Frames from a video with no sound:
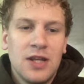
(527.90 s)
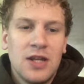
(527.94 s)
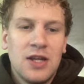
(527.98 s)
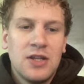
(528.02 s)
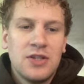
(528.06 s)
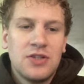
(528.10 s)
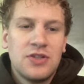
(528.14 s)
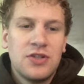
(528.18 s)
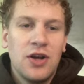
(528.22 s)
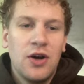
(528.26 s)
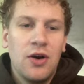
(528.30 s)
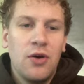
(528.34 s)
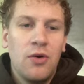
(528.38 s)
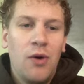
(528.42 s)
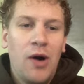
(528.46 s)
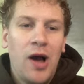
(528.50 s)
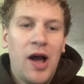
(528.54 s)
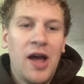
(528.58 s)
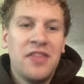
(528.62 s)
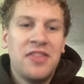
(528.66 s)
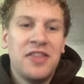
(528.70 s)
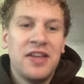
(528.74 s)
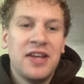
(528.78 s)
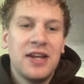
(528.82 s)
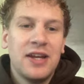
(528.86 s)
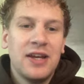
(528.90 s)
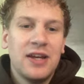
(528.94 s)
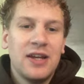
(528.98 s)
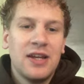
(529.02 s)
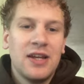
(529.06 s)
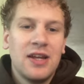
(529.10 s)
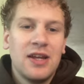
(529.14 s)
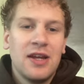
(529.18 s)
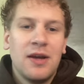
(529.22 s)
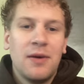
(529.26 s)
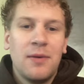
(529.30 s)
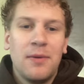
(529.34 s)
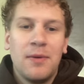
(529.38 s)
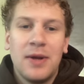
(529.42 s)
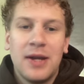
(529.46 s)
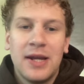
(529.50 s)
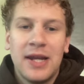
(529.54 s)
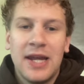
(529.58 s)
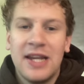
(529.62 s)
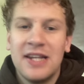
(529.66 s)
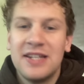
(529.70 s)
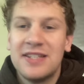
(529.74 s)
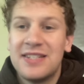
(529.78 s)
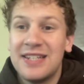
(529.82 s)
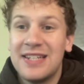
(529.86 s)
So I think
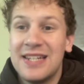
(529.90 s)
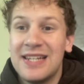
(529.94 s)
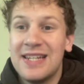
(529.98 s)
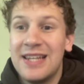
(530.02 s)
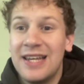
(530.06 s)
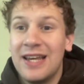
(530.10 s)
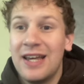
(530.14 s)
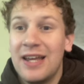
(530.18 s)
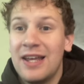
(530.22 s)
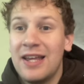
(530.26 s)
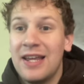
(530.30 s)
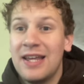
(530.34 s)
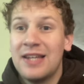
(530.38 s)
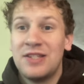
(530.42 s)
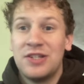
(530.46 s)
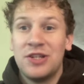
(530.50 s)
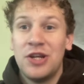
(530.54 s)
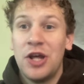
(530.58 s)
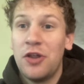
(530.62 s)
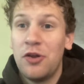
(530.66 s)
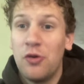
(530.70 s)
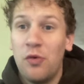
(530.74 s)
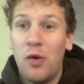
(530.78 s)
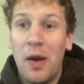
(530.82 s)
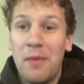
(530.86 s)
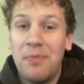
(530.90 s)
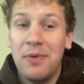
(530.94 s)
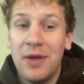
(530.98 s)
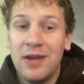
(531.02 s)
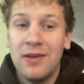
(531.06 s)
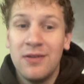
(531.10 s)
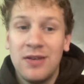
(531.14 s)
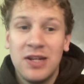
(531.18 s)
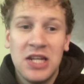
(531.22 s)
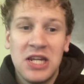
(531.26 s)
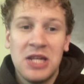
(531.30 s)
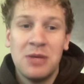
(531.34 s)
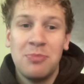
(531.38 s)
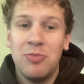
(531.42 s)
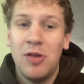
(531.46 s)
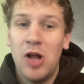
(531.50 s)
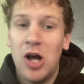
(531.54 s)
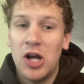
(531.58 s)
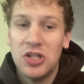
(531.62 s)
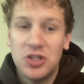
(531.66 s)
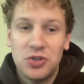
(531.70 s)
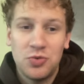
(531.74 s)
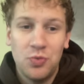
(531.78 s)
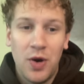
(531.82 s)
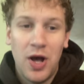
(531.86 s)
Kenyon Sadiq is another weapon. He
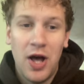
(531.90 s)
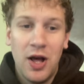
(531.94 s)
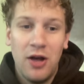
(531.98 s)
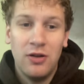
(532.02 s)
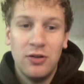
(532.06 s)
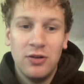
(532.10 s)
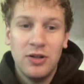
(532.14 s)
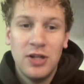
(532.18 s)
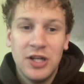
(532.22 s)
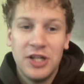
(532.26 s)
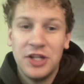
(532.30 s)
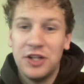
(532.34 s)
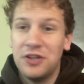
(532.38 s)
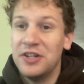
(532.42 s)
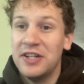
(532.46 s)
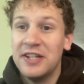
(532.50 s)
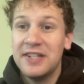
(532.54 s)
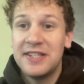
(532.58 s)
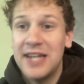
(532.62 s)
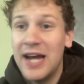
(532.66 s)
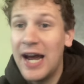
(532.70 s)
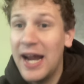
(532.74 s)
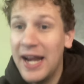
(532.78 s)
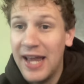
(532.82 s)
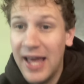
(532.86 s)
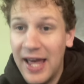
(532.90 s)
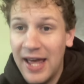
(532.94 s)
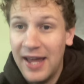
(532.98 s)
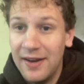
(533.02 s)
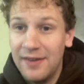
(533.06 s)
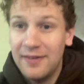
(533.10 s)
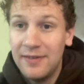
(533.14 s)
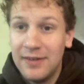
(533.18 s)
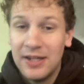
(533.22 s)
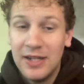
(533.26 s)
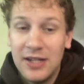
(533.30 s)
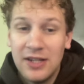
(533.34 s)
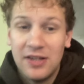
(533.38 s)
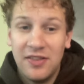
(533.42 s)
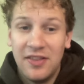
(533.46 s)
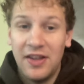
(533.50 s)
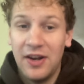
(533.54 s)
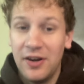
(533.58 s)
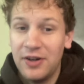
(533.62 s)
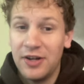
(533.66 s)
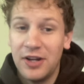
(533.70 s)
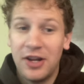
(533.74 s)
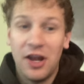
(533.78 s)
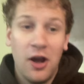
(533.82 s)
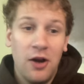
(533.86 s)
blocks well. You need tight end.
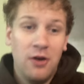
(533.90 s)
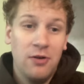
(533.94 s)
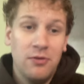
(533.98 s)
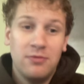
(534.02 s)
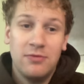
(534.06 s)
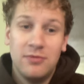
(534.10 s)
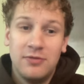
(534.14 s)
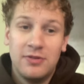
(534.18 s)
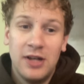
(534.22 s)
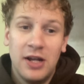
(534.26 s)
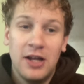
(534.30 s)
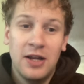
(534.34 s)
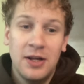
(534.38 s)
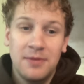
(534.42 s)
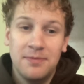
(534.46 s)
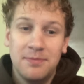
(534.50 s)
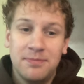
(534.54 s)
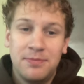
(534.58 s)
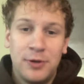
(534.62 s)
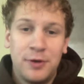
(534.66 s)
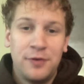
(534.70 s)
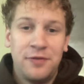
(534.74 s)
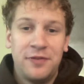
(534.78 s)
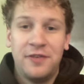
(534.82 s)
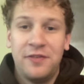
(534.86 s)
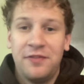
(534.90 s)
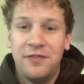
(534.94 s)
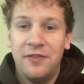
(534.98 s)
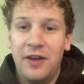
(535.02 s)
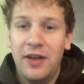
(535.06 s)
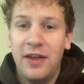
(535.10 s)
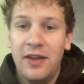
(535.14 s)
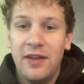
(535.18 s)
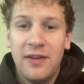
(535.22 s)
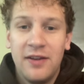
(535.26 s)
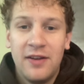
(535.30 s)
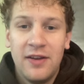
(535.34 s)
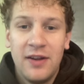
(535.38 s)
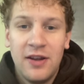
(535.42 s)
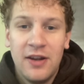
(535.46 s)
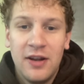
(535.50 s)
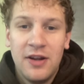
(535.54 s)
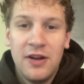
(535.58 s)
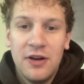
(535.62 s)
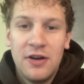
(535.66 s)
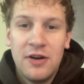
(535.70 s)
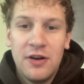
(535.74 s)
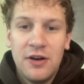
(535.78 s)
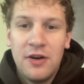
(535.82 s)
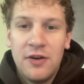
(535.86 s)
There you go. Perfect fit.
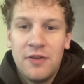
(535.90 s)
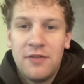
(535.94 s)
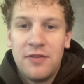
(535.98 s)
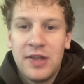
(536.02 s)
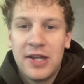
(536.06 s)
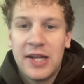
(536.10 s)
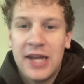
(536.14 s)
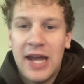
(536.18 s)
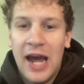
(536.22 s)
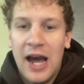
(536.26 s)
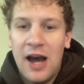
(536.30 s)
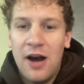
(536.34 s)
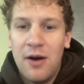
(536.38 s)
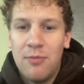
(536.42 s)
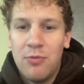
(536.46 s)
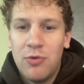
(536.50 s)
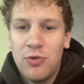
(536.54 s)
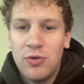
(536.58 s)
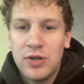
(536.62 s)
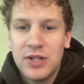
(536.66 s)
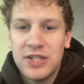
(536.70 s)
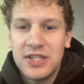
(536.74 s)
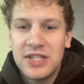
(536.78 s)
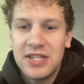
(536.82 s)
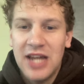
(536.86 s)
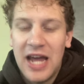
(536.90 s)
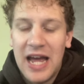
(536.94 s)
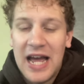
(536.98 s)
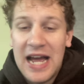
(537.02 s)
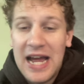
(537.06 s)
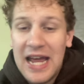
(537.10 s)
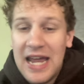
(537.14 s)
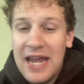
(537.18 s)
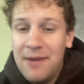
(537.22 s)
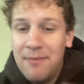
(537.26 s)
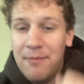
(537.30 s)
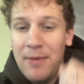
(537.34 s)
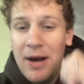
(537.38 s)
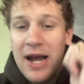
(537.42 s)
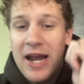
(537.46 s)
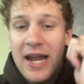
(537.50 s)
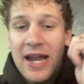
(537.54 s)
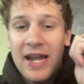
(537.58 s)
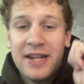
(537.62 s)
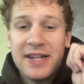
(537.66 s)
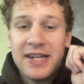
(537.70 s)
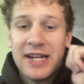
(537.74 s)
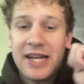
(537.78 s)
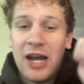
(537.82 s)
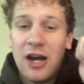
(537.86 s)
The Cowboys, in my
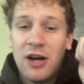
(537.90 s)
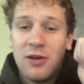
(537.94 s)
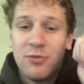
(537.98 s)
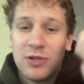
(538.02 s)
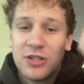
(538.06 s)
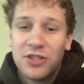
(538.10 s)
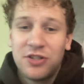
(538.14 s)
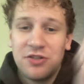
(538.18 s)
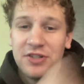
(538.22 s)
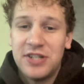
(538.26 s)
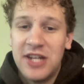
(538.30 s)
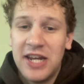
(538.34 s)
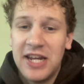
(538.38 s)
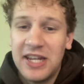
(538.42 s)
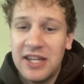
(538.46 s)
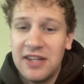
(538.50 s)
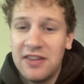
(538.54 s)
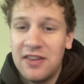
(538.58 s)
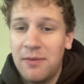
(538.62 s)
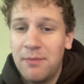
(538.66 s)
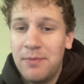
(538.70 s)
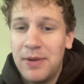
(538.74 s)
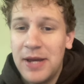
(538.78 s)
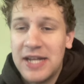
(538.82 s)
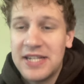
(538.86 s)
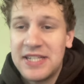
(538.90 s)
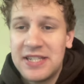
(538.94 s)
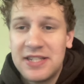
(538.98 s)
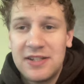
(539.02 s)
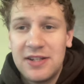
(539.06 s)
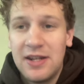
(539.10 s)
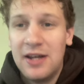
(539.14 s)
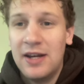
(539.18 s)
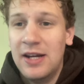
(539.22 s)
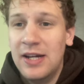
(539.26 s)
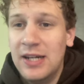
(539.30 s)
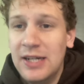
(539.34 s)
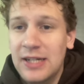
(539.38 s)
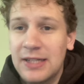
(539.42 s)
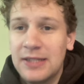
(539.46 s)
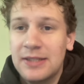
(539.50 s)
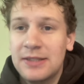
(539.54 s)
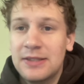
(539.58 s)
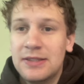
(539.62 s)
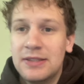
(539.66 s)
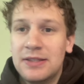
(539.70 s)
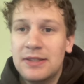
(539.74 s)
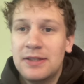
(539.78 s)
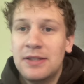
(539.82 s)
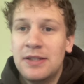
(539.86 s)
head, the Cowboys are taking the
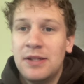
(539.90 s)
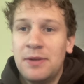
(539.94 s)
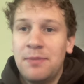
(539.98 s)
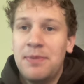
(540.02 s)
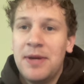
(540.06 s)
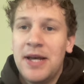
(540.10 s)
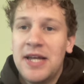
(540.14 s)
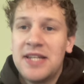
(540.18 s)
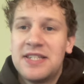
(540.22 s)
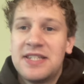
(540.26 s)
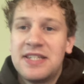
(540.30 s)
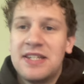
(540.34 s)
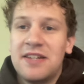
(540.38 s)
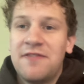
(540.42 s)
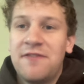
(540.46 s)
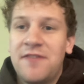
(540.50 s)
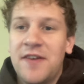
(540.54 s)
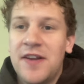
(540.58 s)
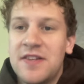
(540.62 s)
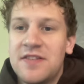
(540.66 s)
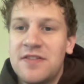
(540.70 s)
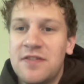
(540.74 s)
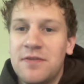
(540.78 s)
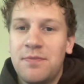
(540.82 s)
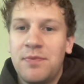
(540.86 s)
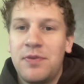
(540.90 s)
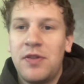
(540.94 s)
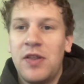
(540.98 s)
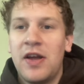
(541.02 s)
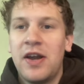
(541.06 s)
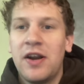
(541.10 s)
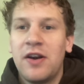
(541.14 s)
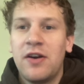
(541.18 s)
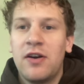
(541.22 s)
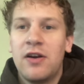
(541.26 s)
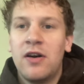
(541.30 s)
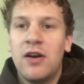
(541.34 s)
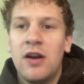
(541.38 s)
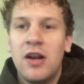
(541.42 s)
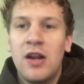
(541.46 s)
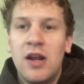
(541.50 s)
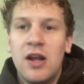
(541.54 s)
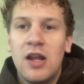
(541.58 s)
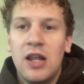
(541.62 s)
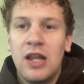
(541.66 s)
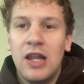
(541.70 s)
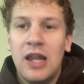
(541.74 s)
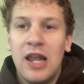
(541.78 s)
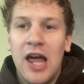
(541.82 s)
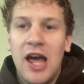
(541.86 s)
best defensive player
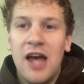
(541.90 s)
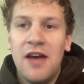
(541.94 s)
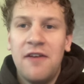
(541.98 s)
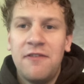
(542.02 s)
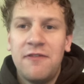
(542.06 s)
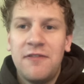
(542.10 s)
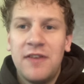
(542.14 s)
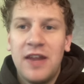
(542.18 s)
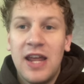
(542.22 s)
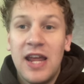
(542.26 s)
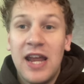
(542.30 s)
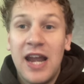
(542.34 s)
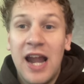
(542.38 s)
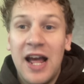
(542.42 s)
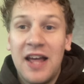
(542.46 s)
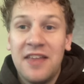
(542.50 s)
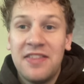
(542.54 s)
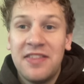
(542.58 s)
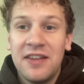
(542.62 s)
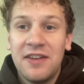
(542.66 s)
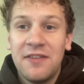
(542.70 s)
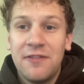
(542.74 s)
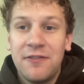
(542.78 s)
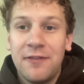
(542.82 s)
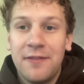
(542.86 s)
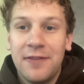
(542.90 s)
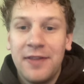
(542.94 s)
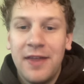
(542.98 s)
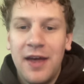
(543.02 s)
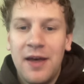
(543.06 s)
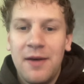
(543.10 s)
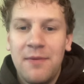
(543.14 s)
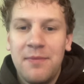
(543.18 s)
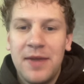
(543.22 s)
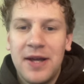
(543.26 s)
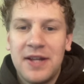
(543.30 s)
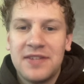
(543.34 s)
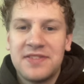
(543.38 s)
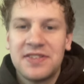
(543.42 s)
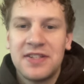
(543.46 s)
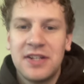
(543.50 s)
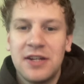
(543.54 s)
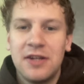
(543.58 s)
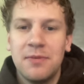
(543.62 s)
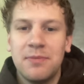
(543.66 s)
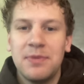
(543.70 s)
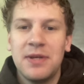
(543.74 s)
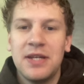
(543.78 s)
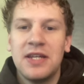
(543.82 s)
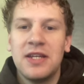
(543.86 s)
left, and I think for them that's
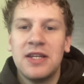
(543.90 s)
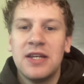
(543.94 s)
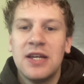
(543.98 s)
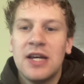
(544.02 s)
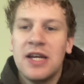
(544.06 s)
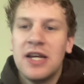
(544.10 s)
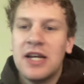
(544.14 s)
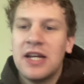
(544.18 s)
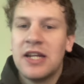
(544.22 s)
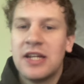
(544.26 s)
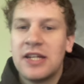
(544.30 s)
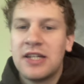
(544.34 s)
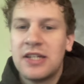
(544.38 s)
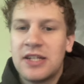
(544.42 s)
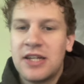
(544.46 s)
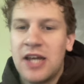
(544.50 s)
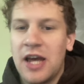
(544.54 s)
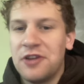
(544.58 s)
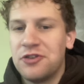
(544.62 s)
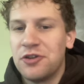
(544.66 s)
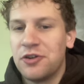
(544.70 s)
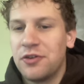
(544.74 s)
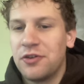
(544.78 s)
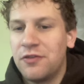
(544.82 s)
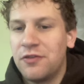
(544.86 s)
going to be Kedrick